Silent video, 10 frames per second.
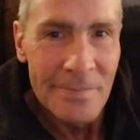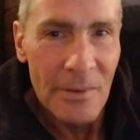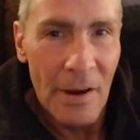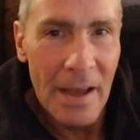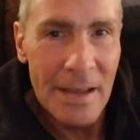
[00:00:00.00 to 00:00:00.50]

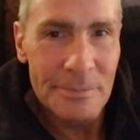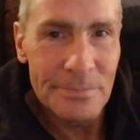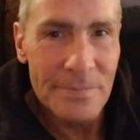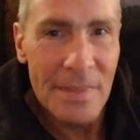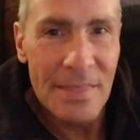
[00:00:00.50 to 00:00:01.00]
right?
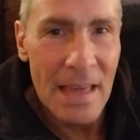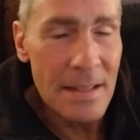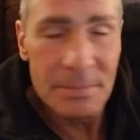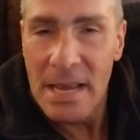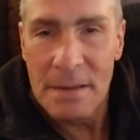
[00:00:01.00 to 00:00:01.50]
They
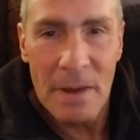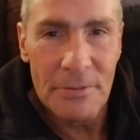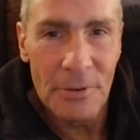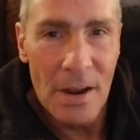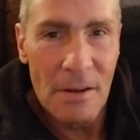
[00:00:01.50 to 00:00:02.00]
end up taking my,
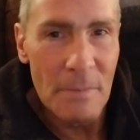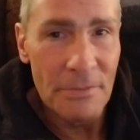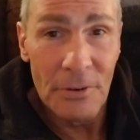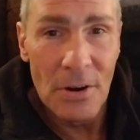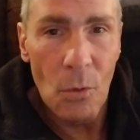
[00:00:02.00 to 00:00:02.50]
fr- my
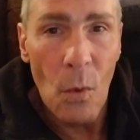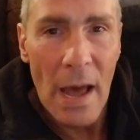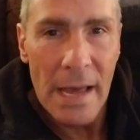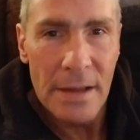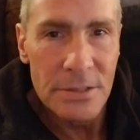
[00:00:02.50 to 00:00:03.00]
friend
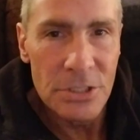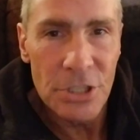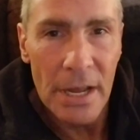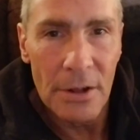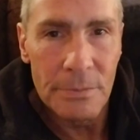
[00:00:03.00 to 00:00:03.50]
away to
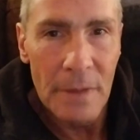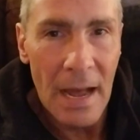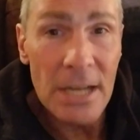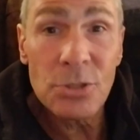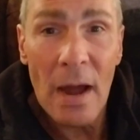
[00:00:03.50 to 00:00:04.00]
jail.
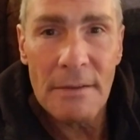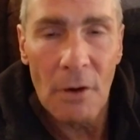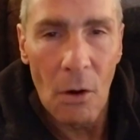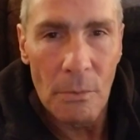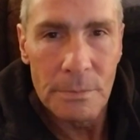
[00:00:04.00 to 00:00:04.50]
I drive
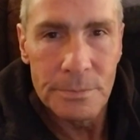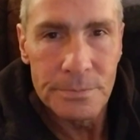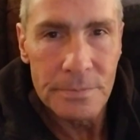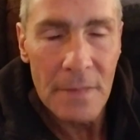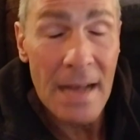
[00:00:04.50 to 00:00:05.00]
home.
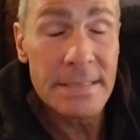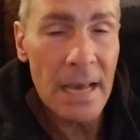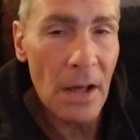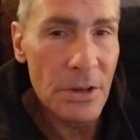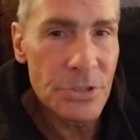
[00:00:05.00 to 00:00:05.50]
I
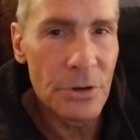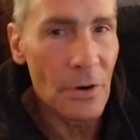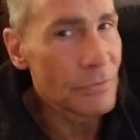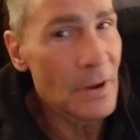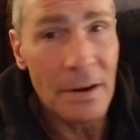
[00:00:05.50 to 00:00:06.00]
tell his
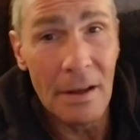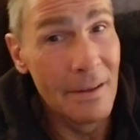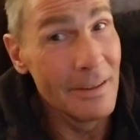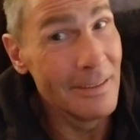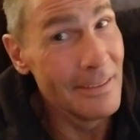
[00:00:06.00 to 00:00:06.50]
girlfriend,
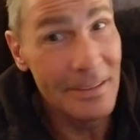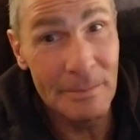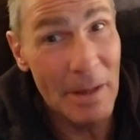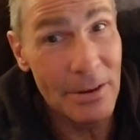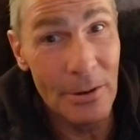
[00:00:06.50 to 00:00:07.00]
hey,
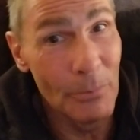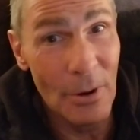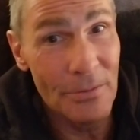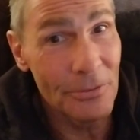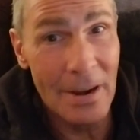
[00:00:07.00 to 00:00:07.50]
man, your
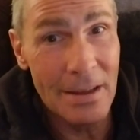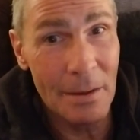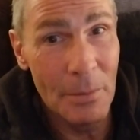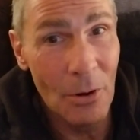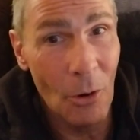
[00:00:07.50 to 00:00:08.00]
boyfriend ain't
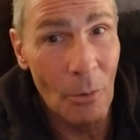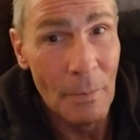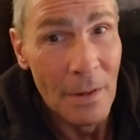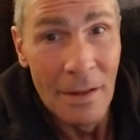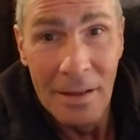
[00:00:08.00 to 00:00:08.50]
coming home.
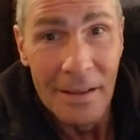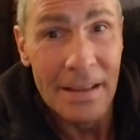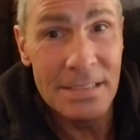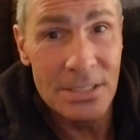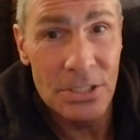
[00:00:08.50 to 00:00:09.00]

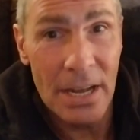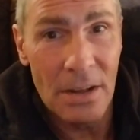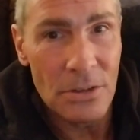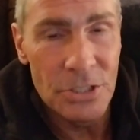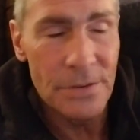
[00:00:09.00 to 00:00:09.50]
He's in
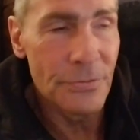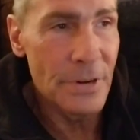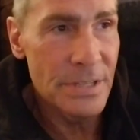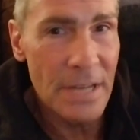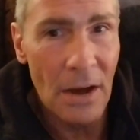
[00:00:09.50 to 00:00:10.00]
jail. She
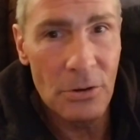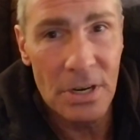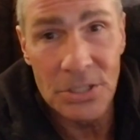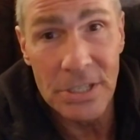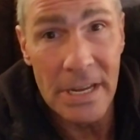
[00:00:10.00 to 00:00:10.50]
freaks out
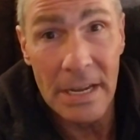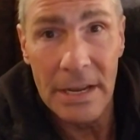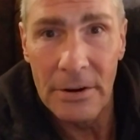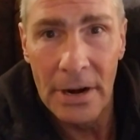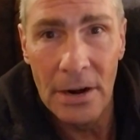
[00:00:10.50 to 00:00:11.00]
because she can't
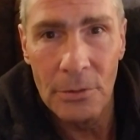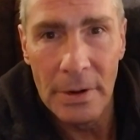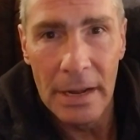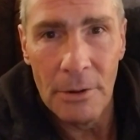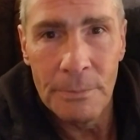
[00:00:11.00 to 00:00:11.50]
get her
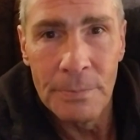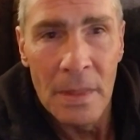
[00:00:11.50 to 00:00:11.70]
heroin now.